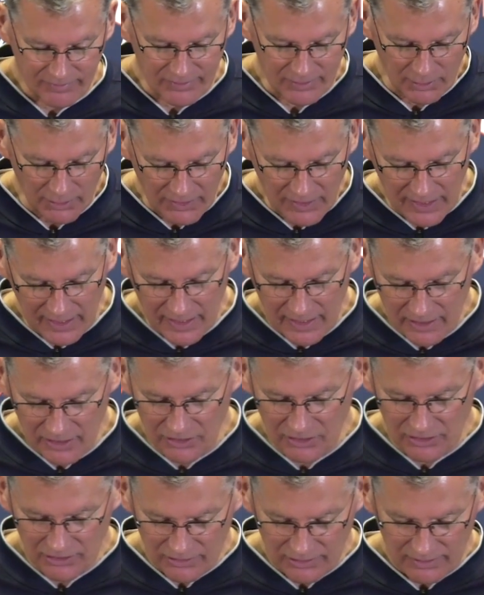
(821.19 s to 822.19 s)
the thing
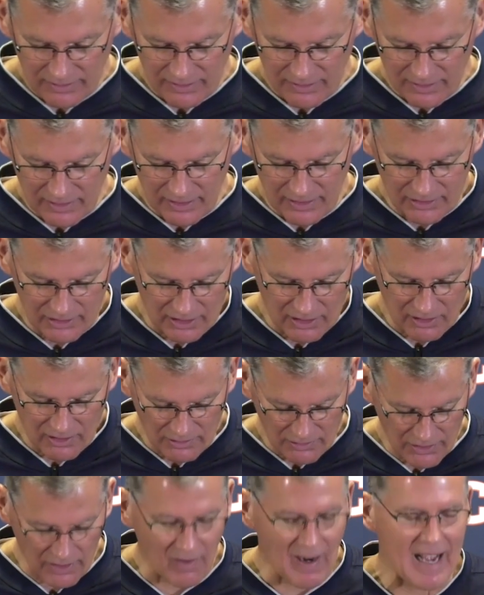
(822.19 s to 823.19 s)
is
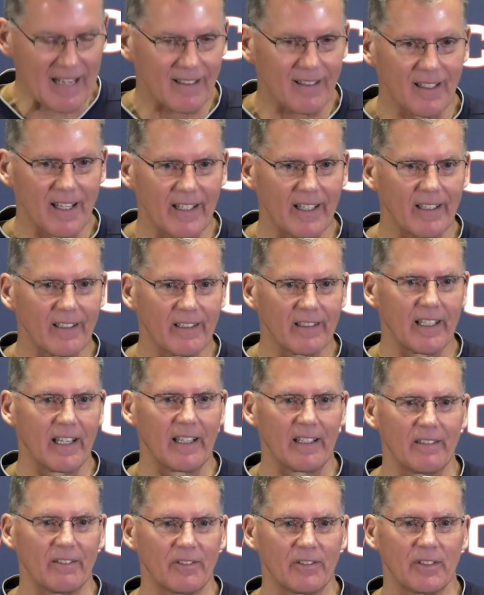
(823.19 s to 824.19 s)
they're athletic and
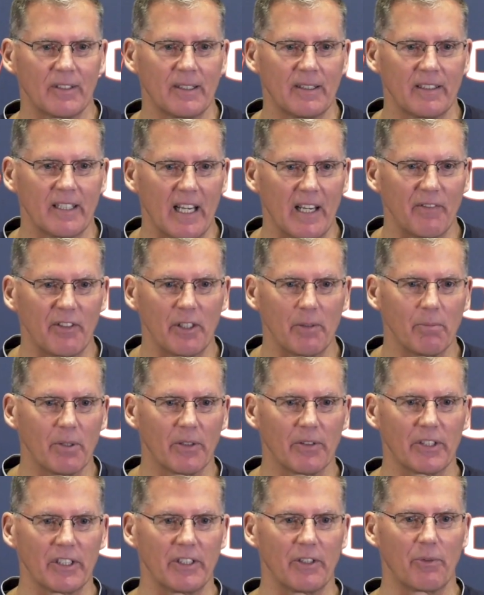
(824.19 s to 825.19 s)
they have the
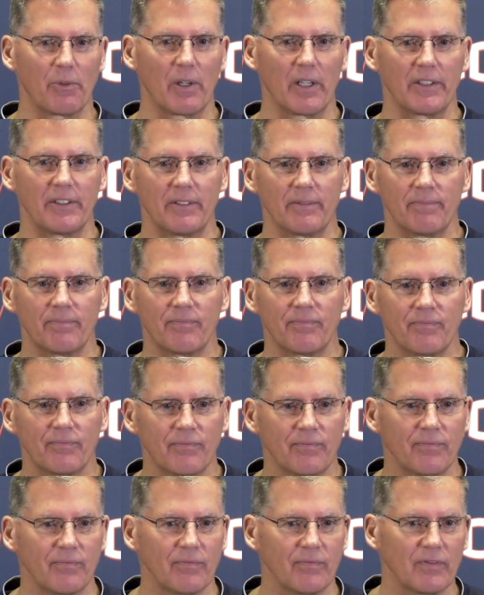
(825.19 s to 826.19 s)
ability to run.
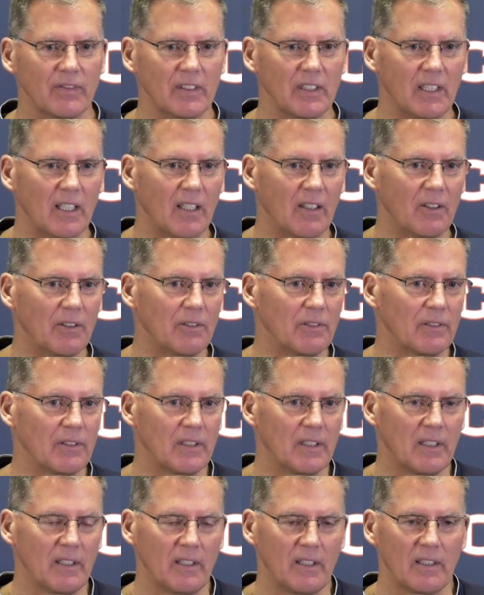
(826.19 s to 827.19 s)
Got
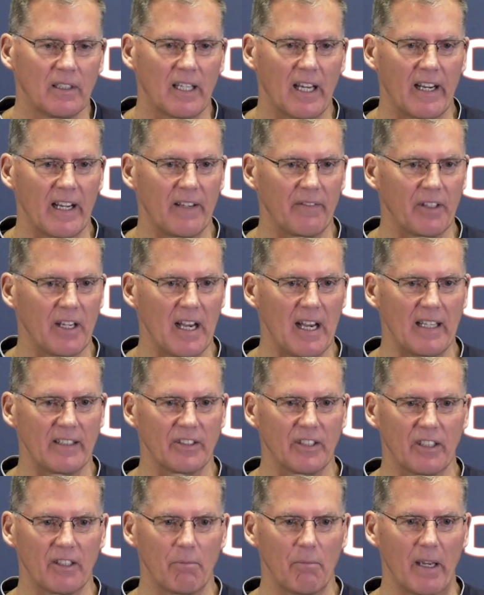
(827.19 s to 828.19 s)
to have
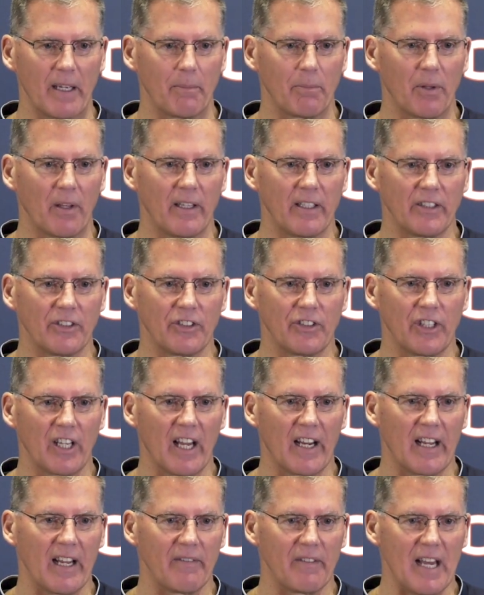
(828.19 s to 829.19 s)
guys that can make plays, and you
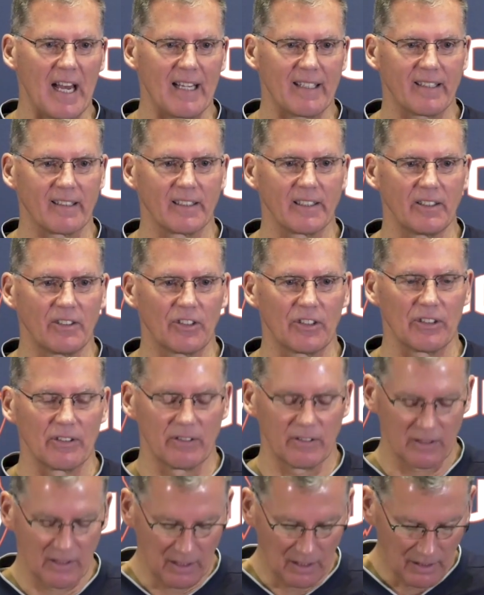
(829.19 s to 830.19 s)
got to have athletes.
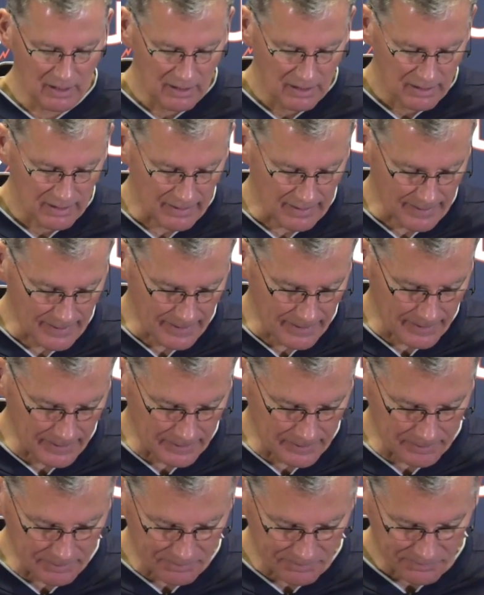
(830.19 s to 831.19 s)

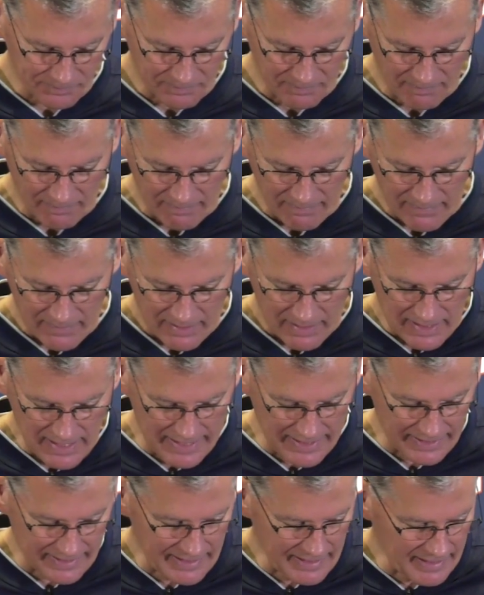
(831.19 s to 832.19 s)
And
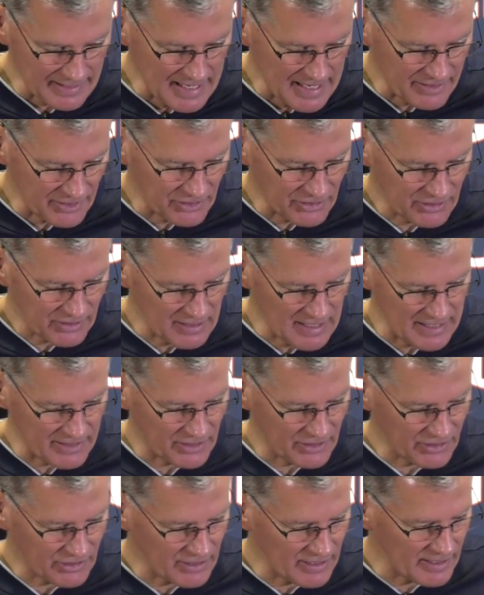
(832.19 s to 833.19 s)
again, I just
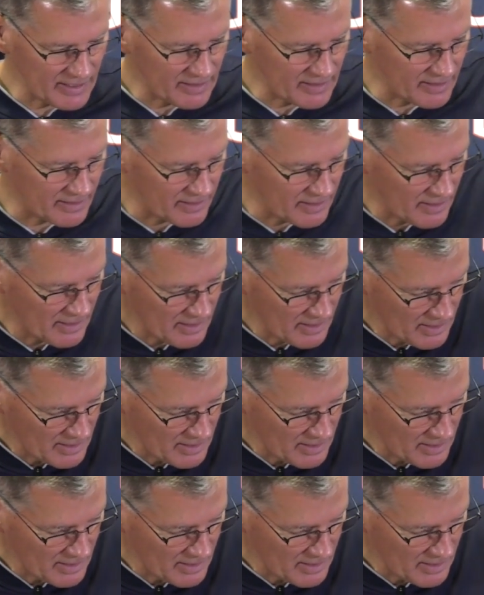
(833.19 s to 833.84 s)
think that